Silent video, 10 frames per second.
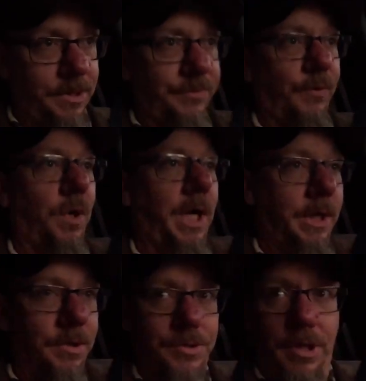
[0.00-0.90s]
these 4
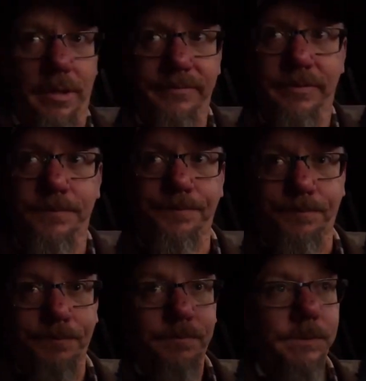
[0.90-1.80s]
acres off,
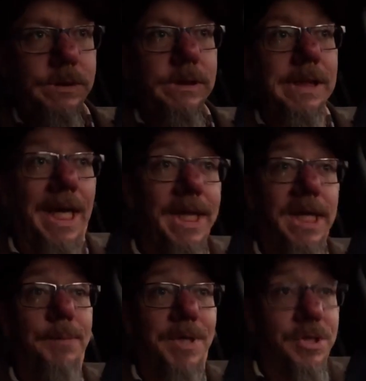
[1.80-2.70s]
and
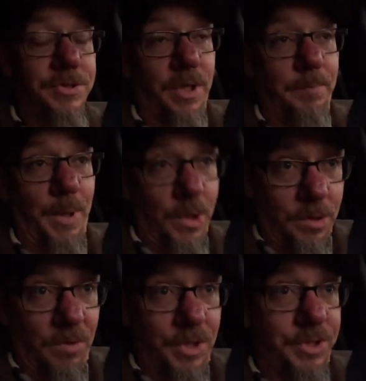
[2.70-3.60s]
then I'm going to start
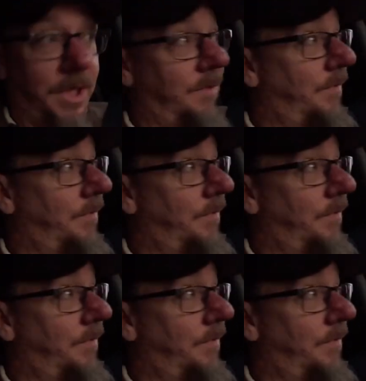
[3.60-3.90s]
power washing